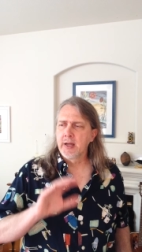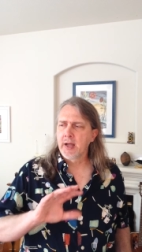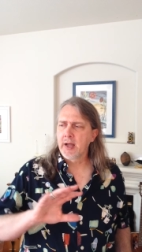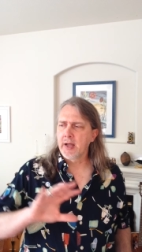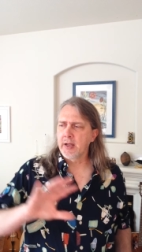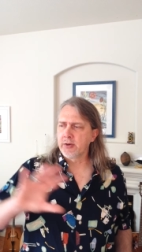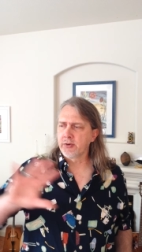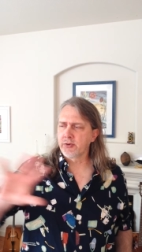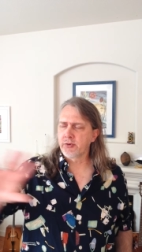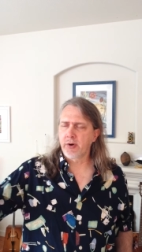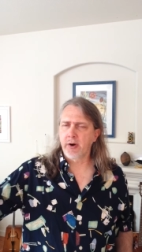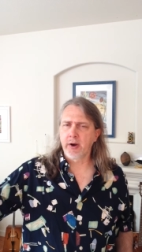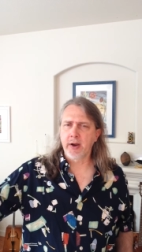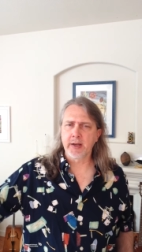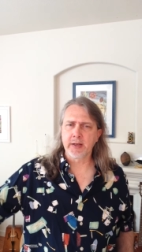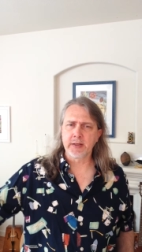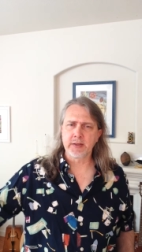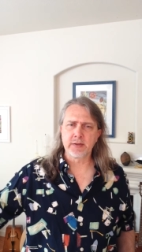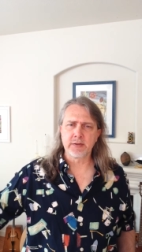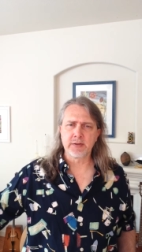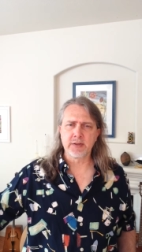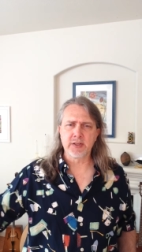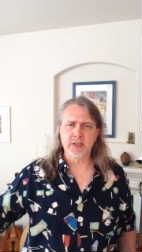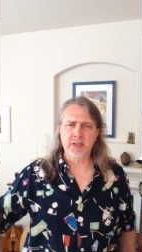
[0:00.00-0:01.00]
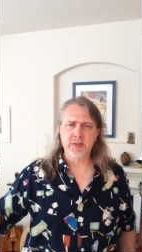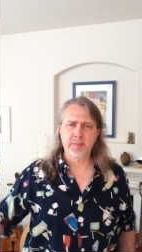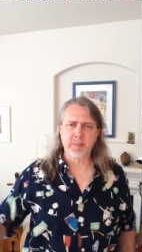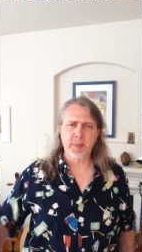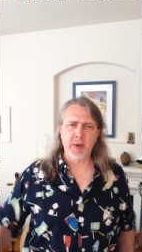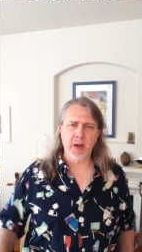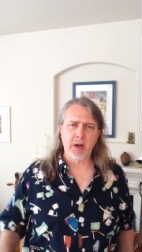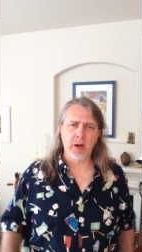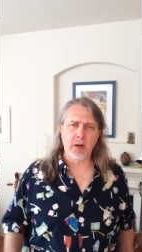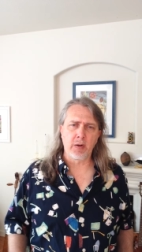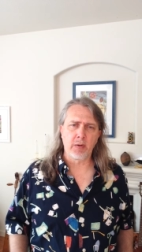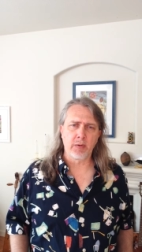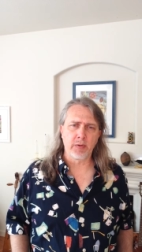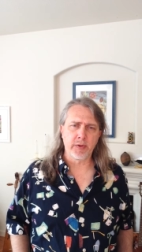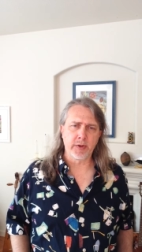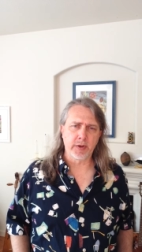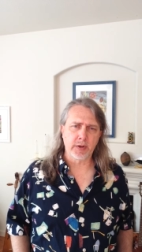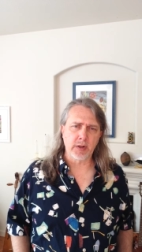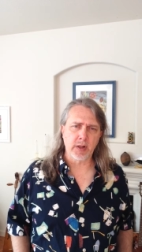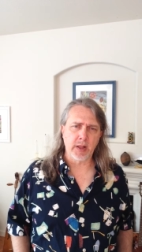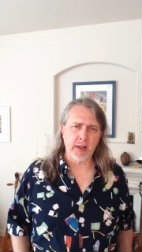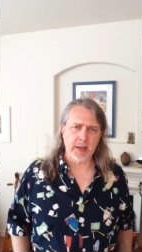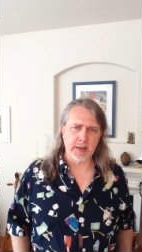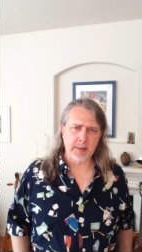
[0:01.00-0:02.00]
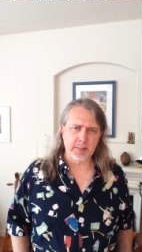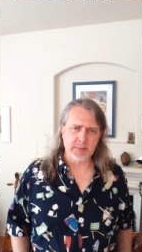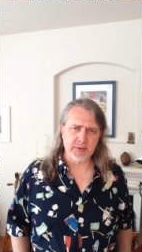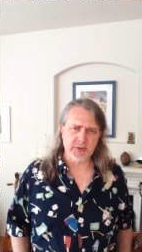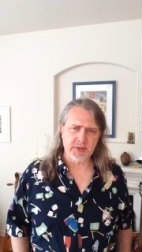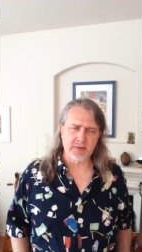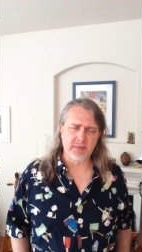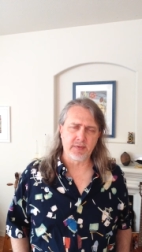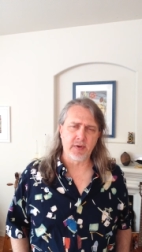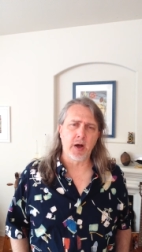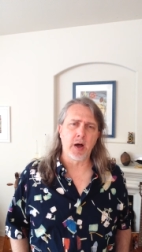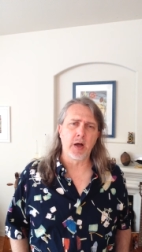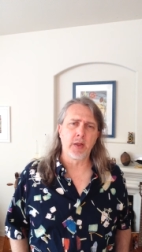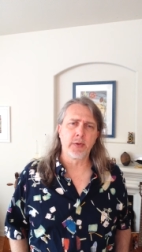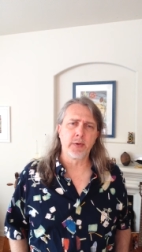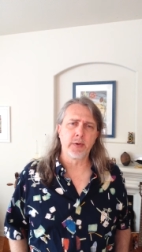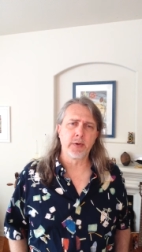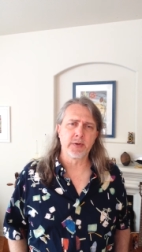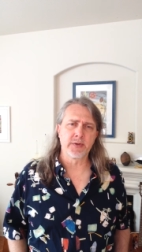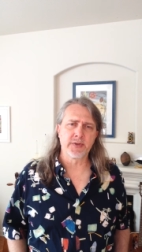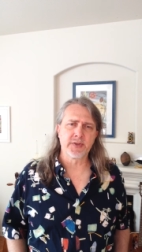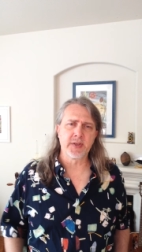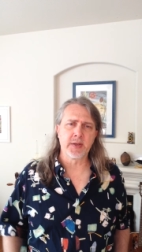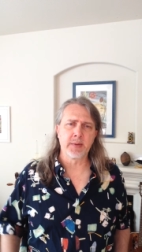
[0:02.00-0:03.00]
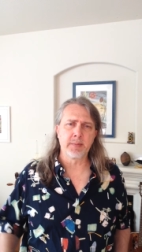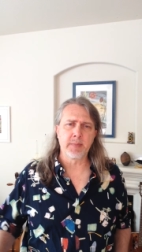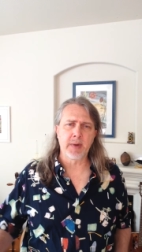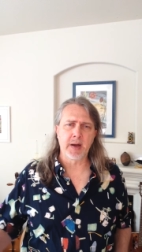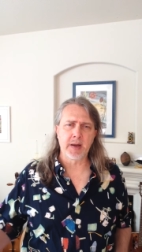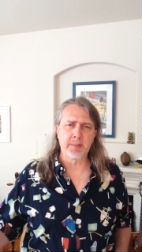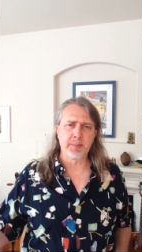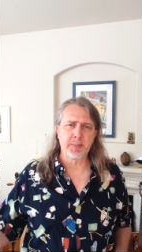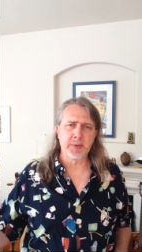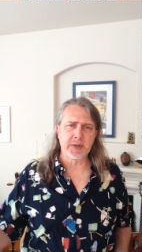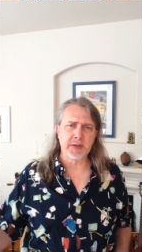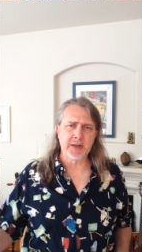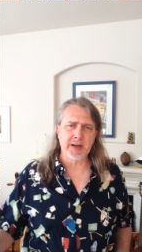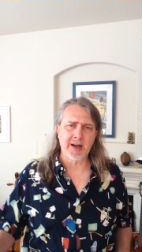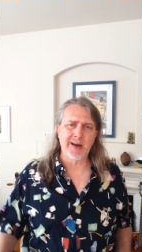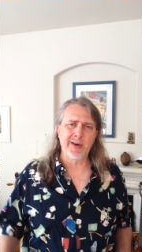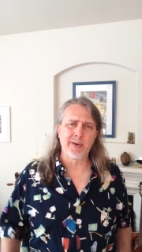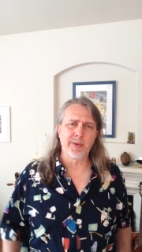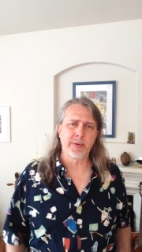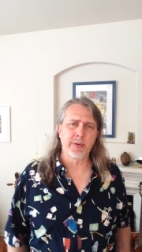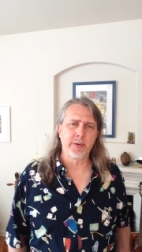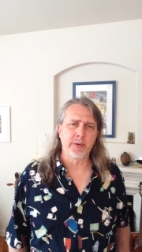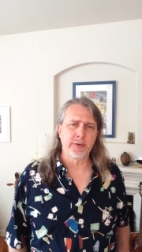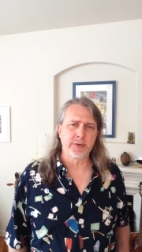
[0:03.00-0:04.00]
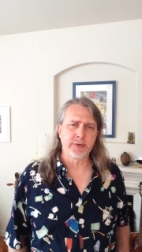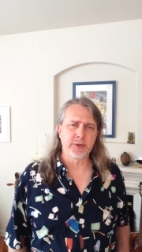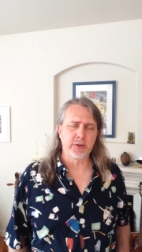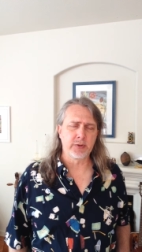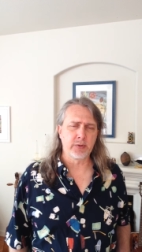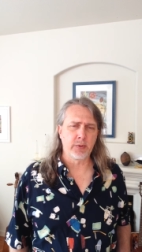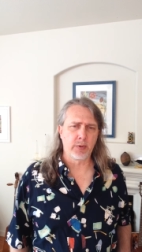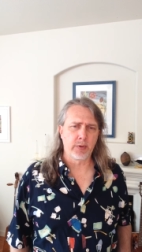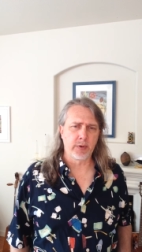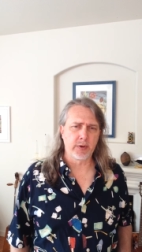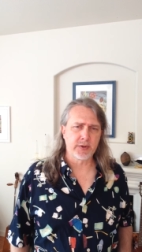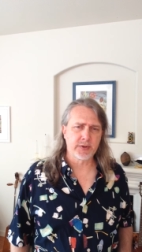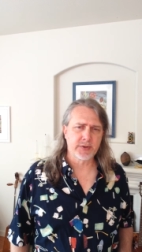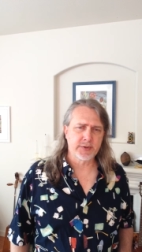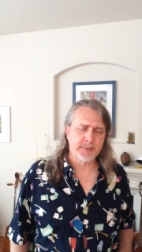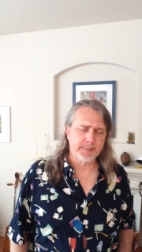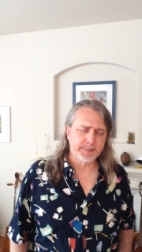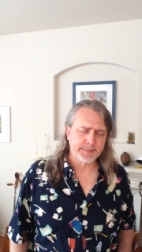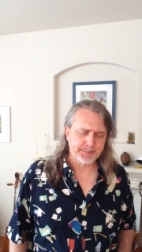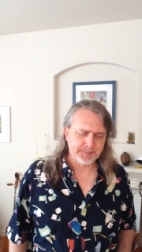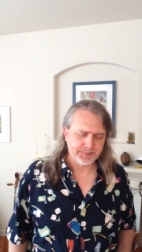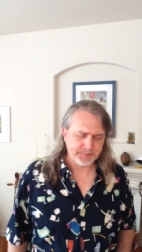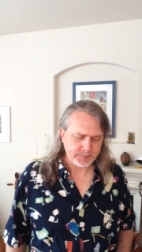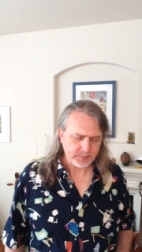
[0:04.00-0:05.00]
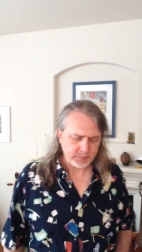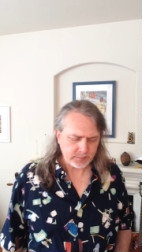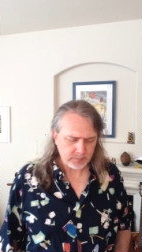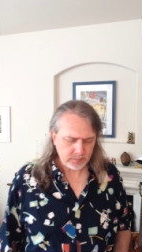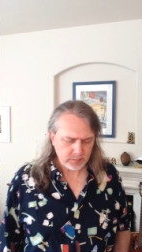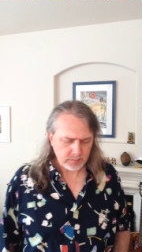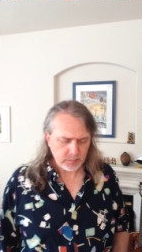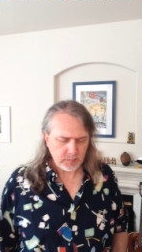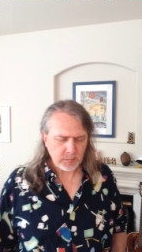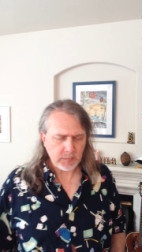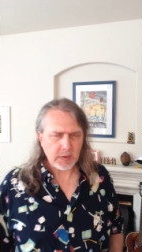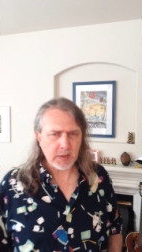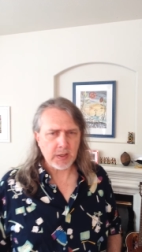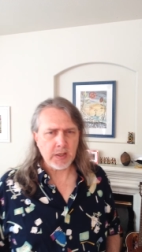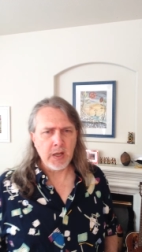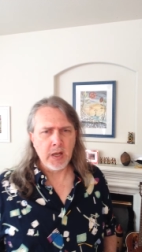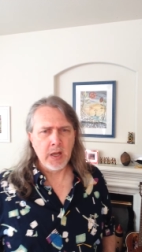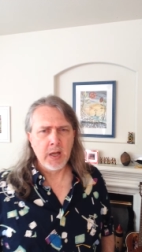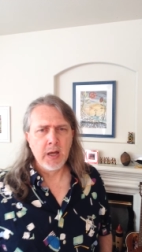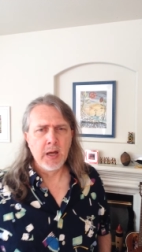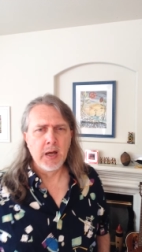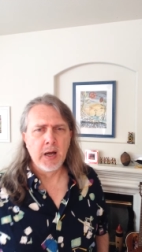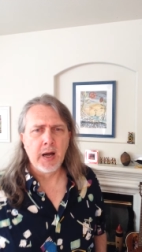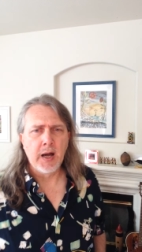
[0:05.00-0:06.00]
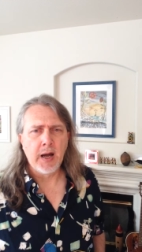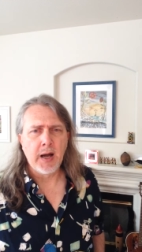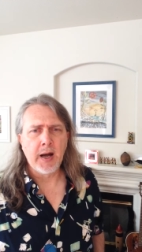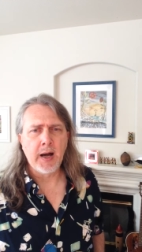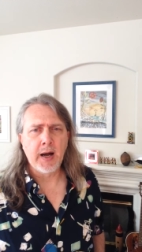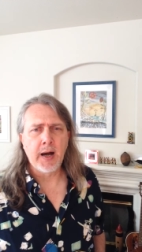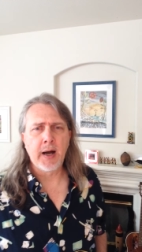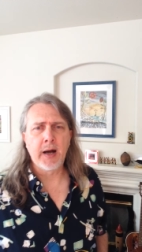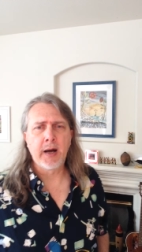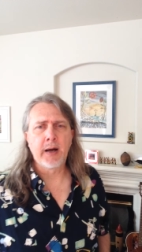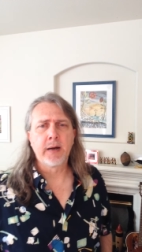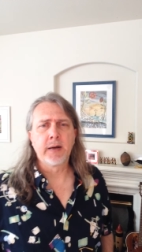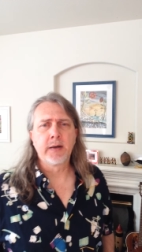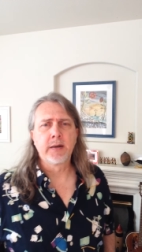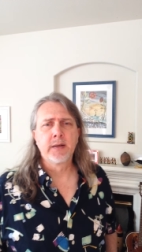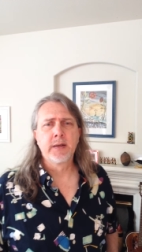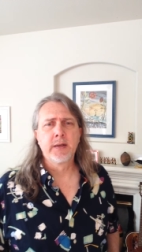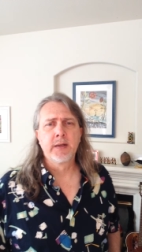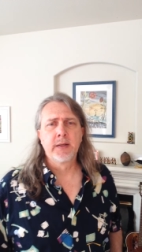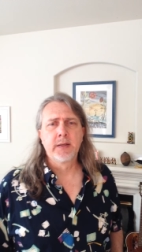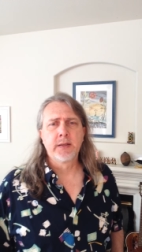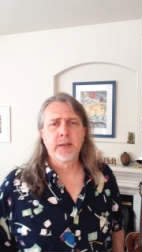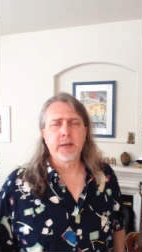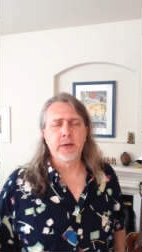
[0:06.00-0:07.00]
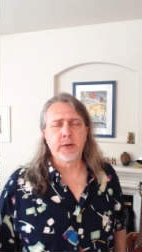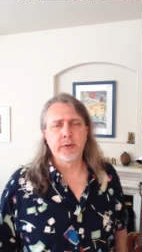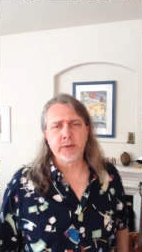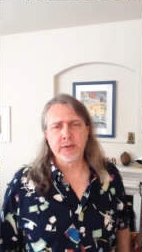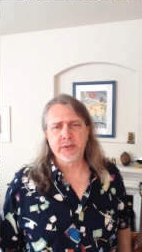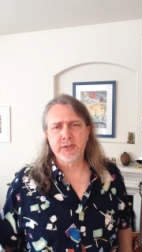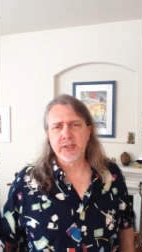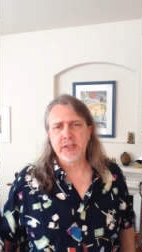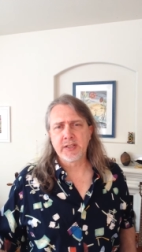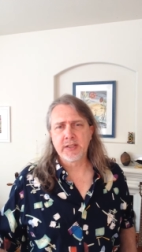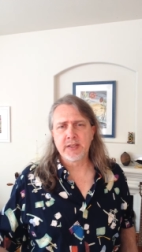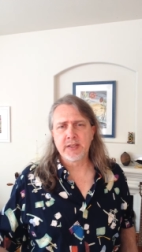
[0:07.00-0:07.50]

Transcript: and trying to dispel the claims of others that might be counter to yours. You see